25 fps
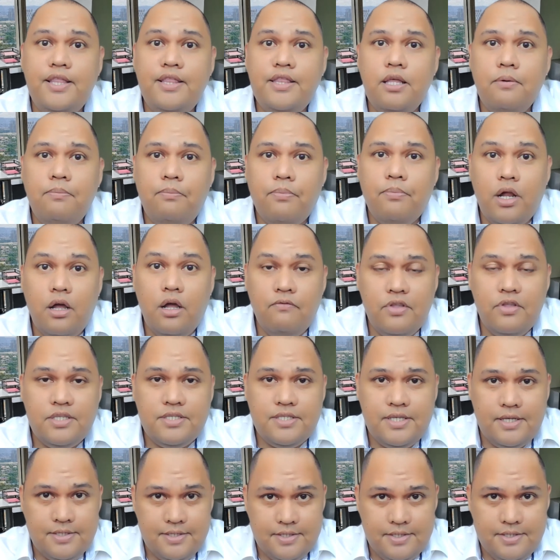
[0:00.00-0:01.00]
In the
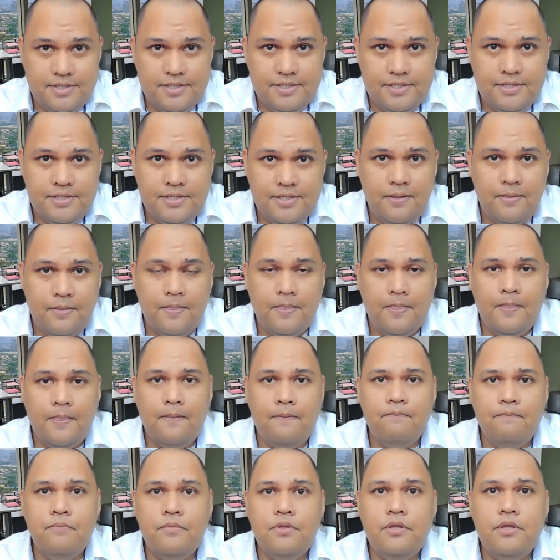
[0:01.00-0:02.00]
provinces,
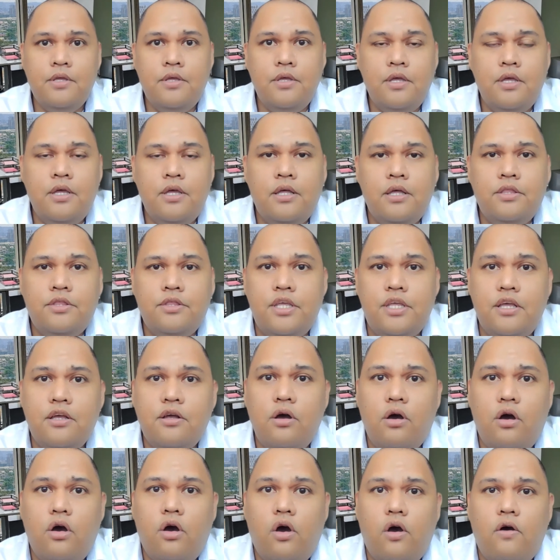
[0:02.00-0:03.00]

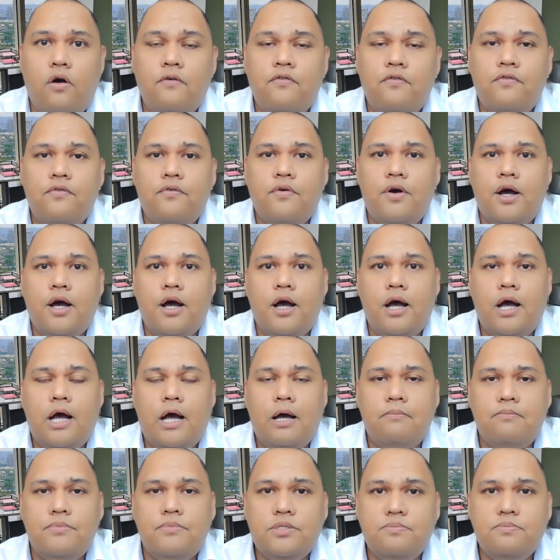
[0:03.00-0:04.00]
think of
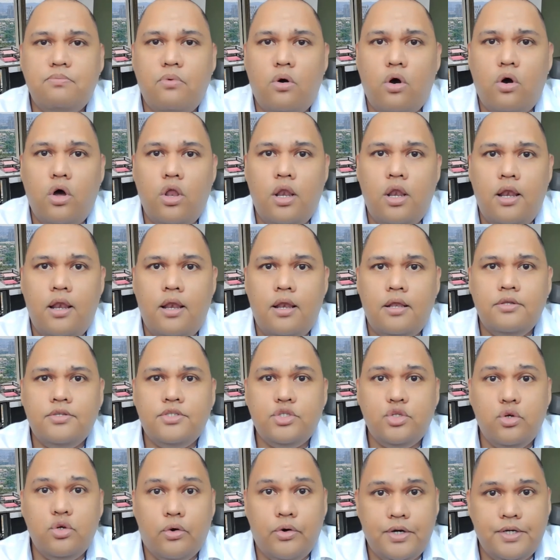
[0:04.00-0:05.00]
uh, small
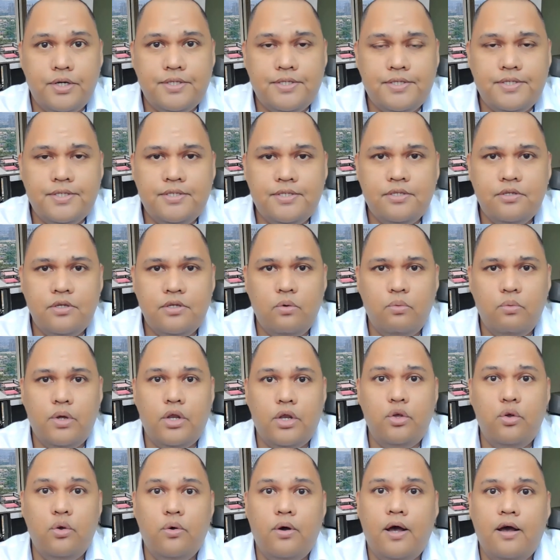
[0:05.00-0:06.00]
stores
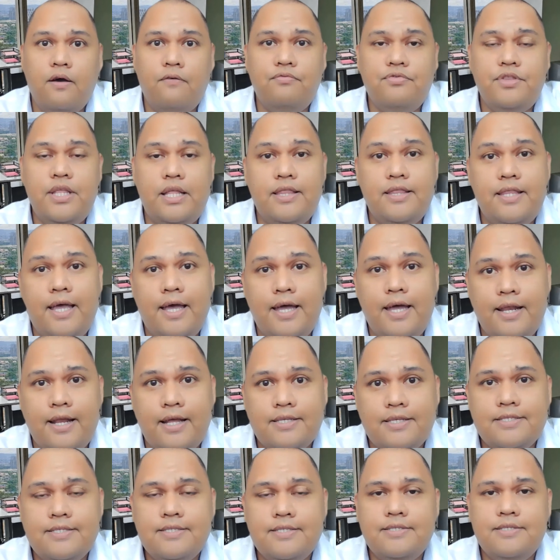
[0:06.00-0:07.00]
where you have
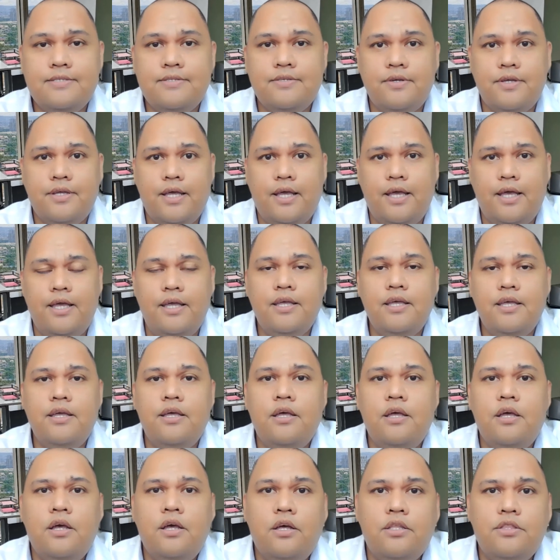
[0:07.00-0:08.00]
tinderas, okay?
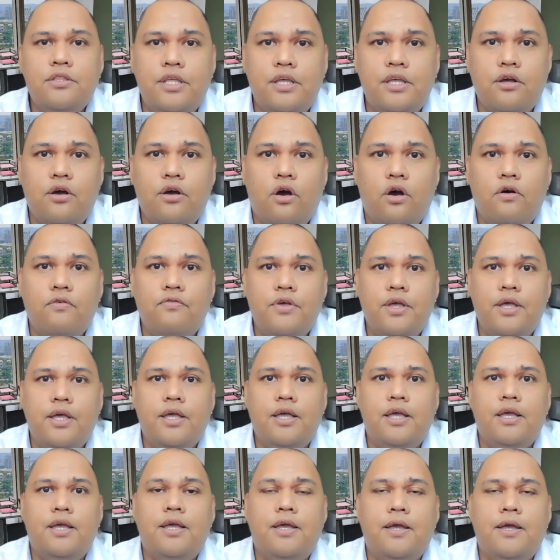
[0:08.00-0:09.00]
Think of
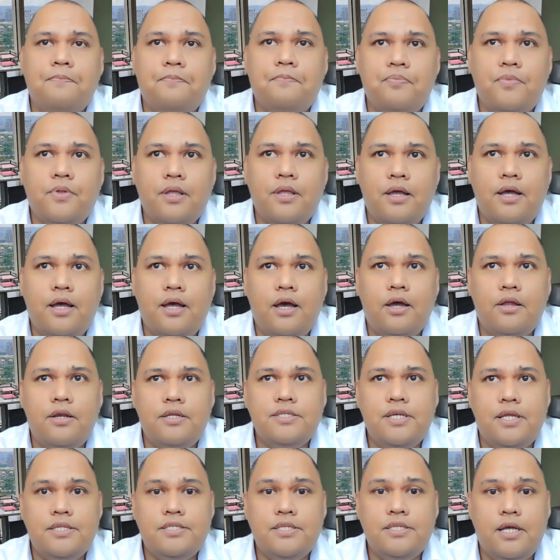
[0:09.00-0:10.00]
a, how
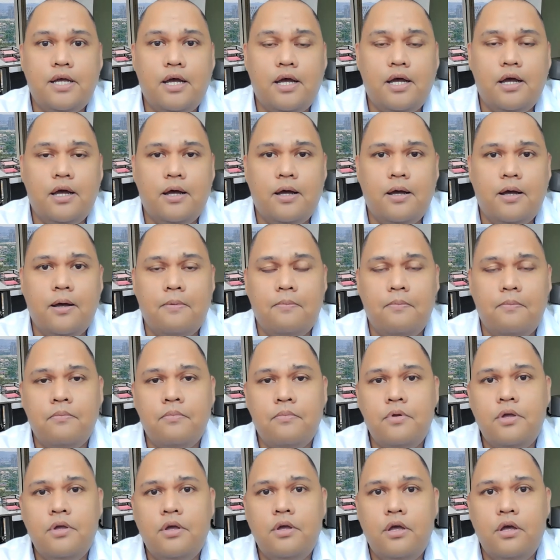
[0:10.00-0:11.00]
do you say this, uh,
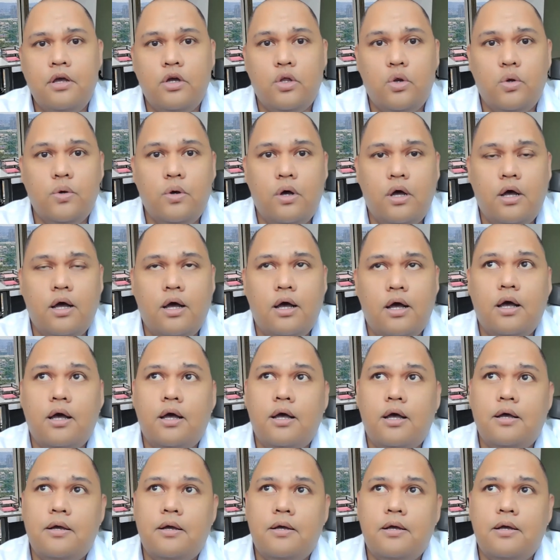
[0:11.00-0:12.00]
bro,
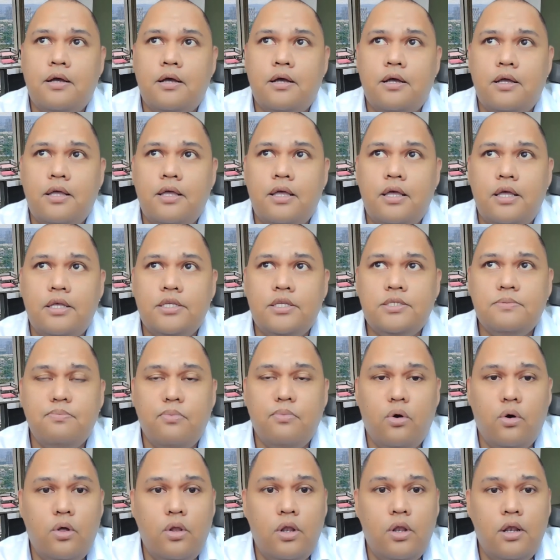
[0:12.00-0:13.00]
uh, a
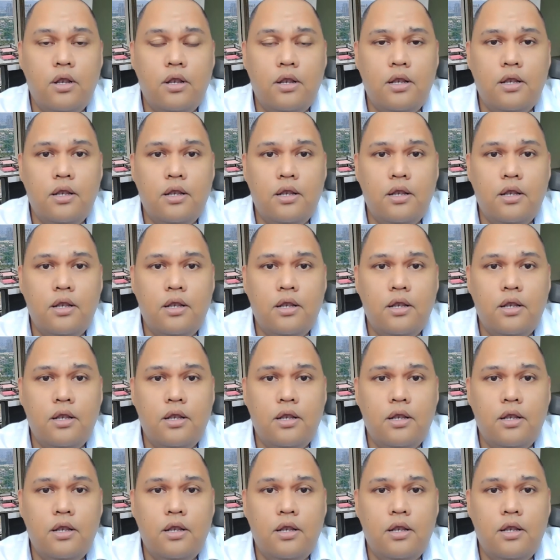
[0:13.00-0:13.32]
small